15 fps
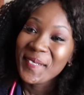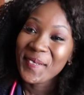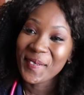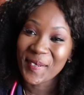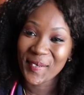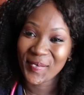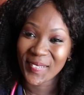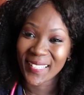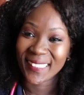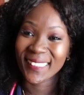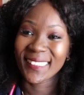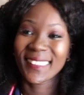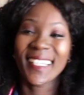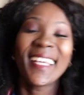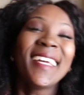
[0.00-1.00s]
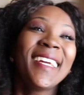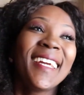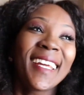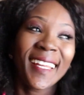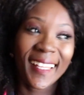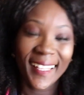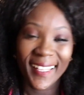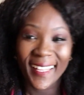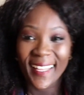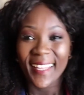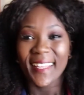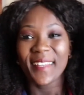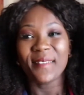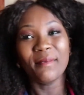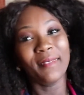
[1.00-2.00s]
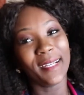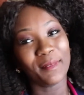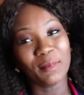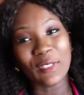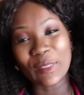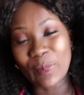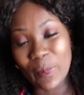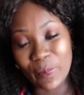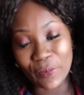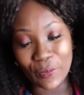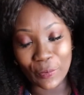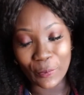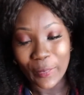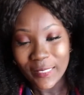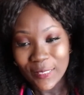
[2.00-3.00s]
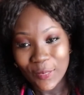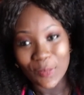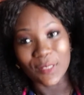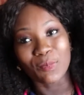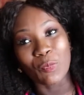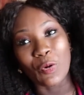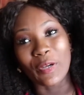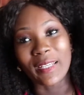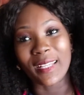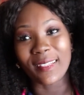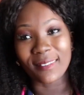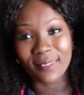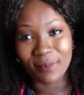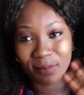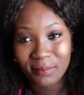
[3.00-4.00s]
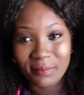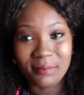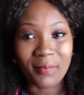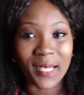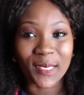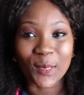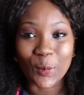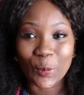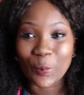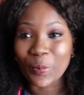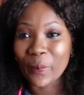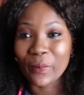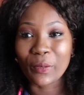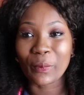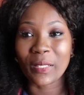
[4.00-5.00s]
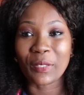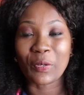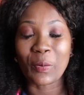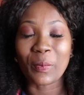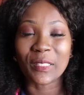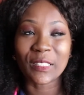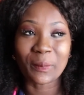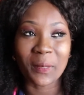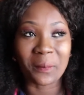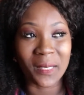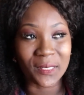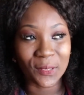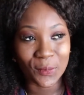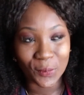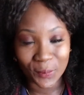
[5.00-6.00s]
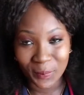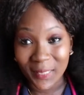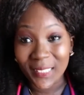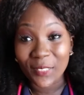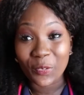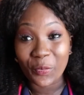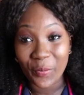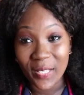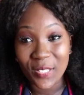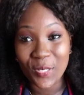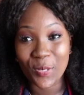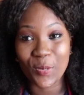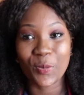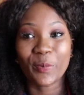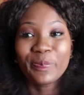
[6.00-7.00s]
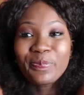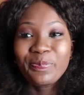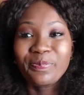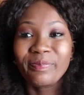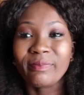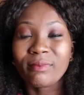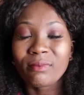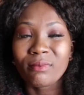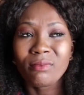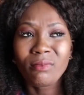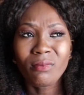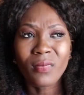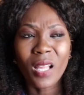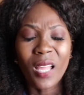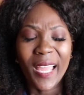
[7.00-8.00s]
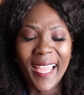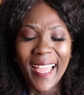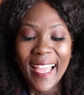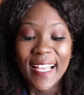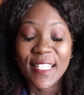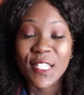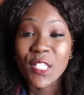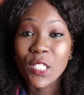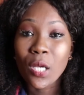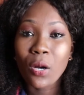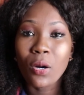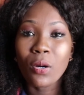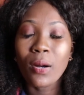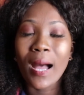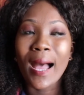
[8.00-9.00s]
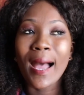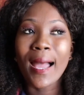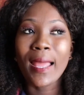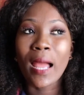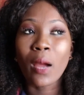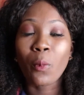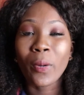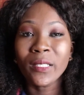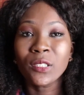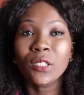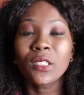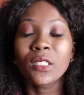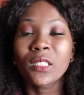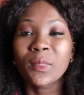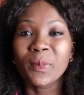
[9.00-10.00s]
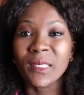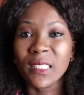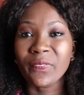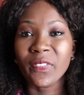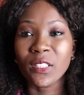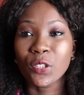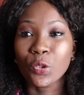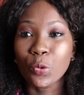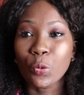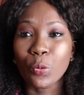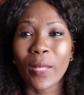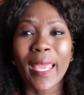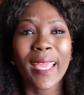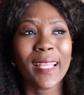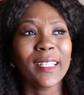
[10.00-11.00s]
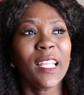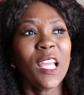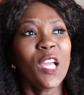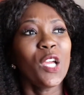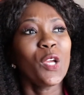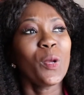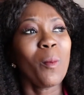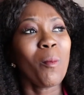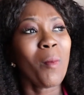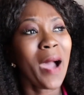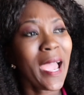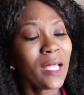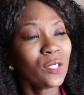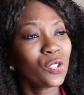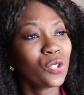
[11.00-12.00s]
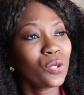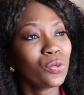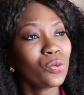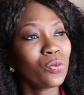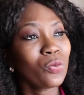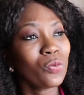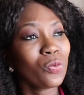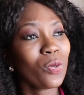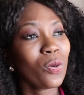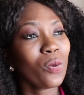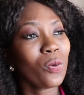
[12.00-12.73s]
No offense. But most people know West Coast more than my school. People don't really know much about my school, but it's a great school. So I went to this specific school, and mind you,